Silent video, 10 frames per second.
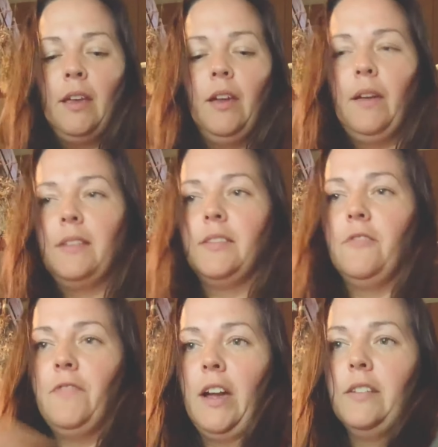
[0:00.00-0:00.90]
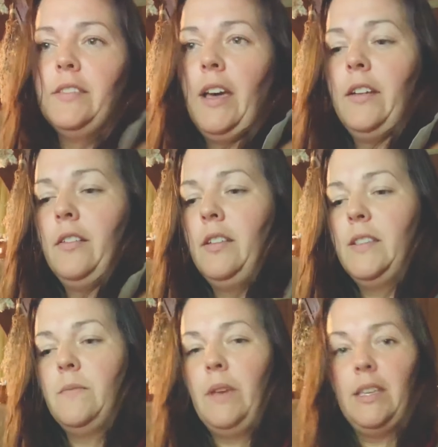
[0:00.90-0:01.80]
Okay, so fire cider
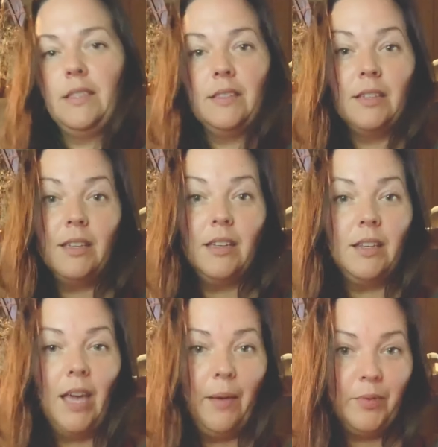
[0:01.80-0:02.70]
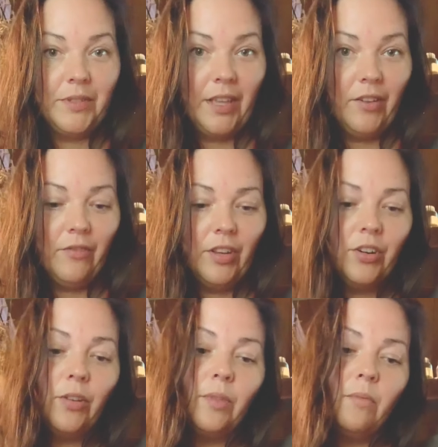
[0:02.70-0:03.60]
is based in apple cider
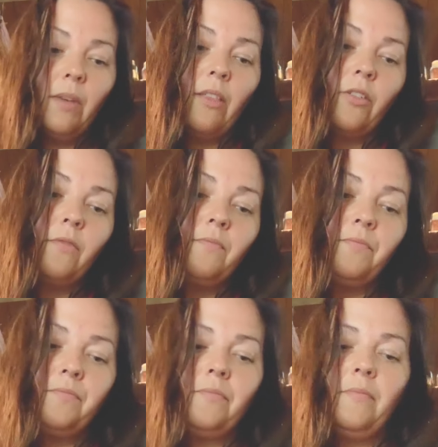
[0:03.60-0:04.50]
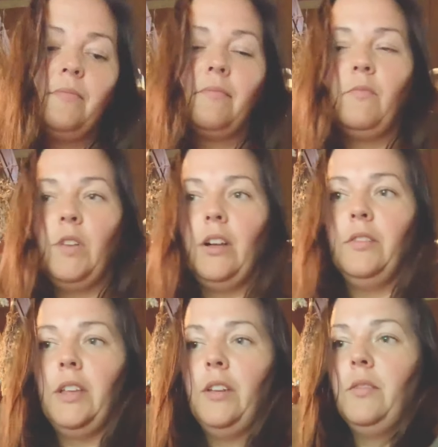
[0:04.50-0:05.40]
vinegar with the mother. We all
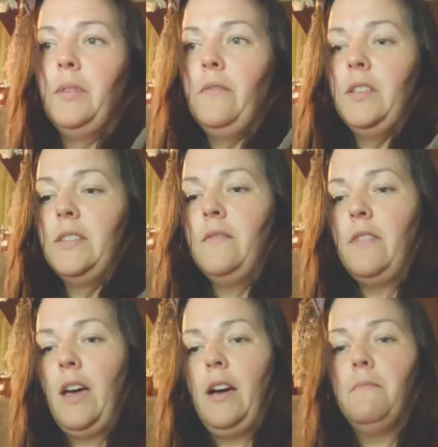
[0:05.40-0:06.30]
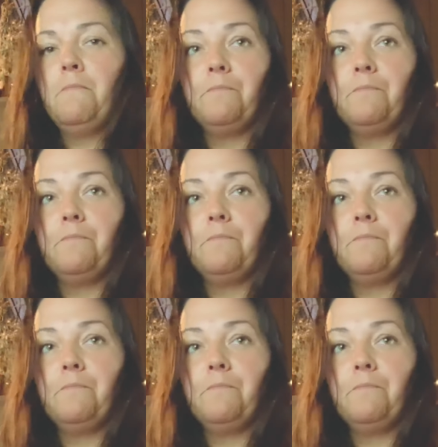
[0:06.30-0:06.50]
know the benefits of that.